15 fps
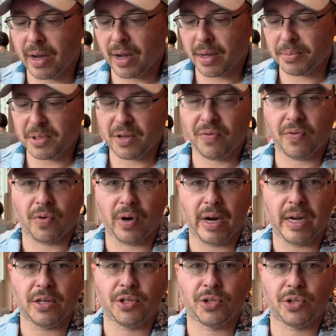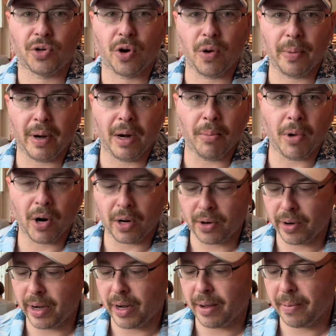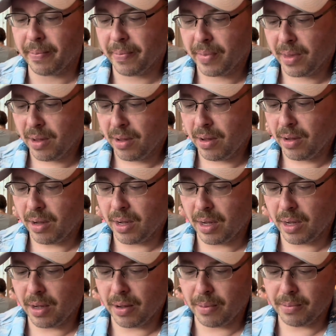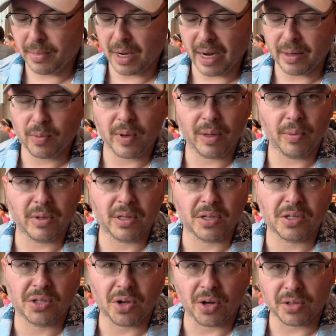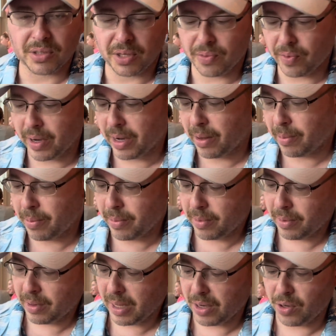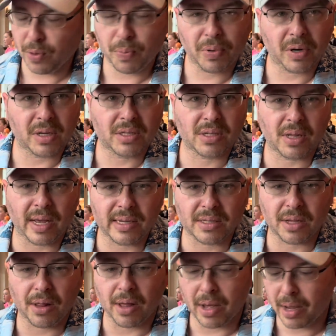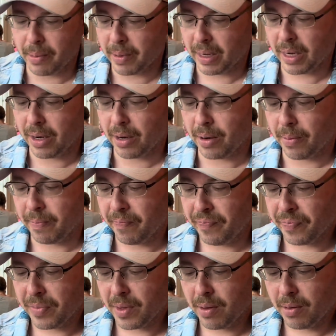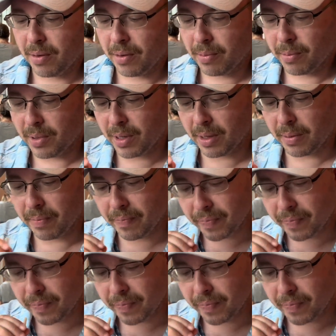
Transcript: opted for a strawberry margarita. I went with the salted rim. They do put a slice of lime in here, but